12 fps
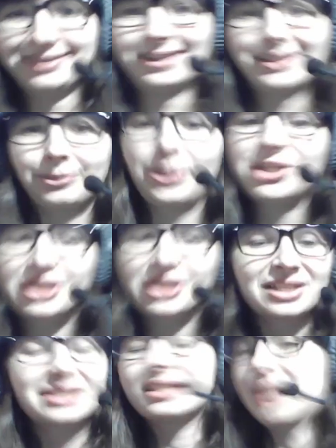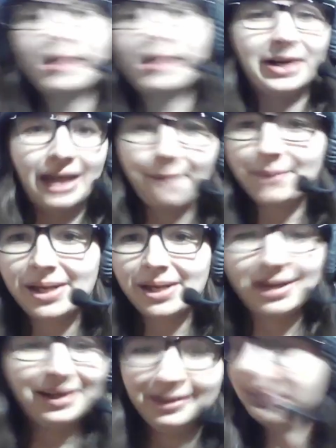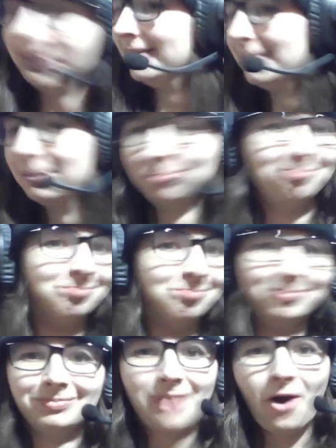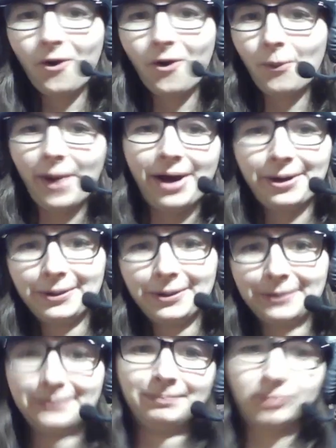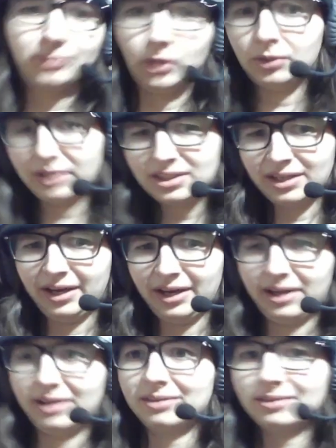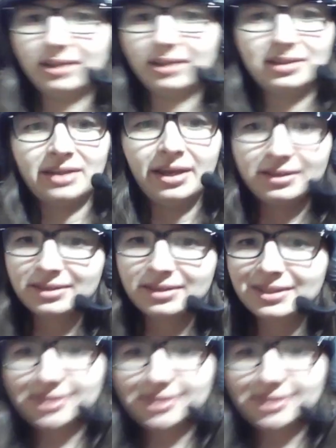The way she's staring at me. Oh, wow. Oh, this guy. Intense.